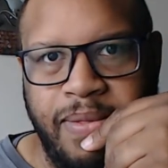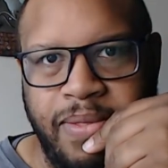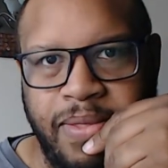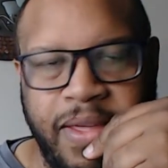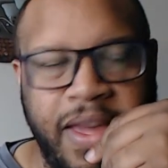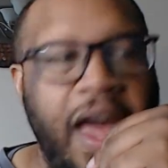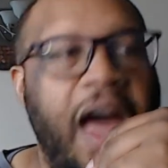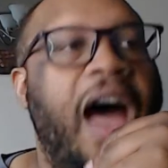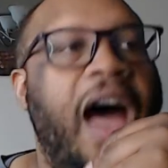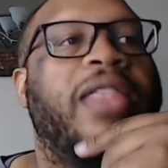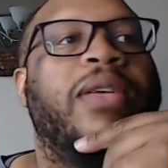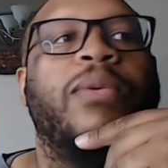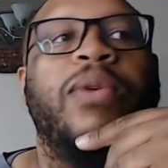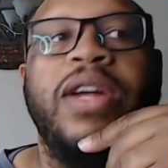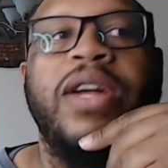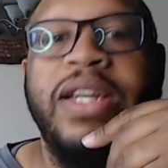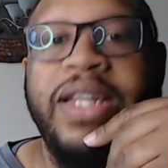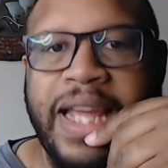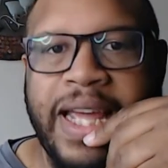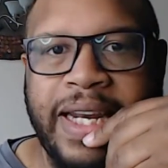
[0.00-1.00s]
The other
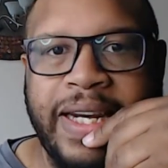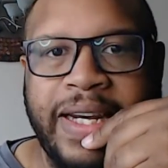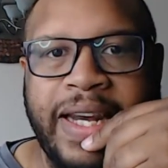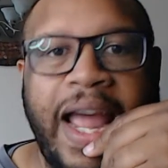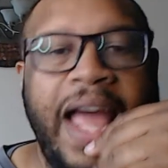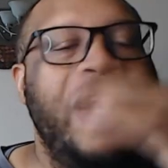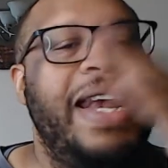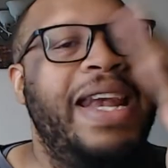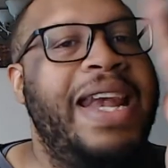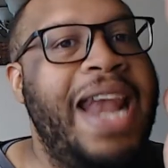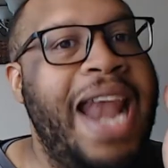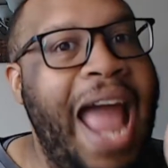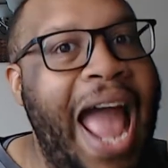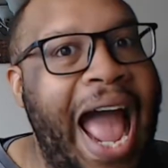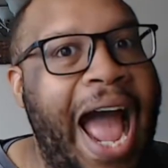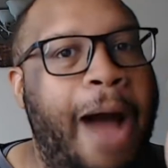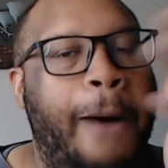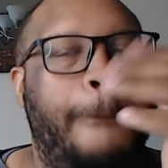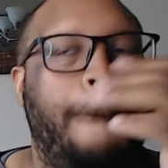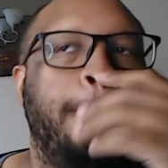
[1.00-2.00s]
one didn't.
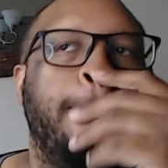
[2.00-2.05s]
Now,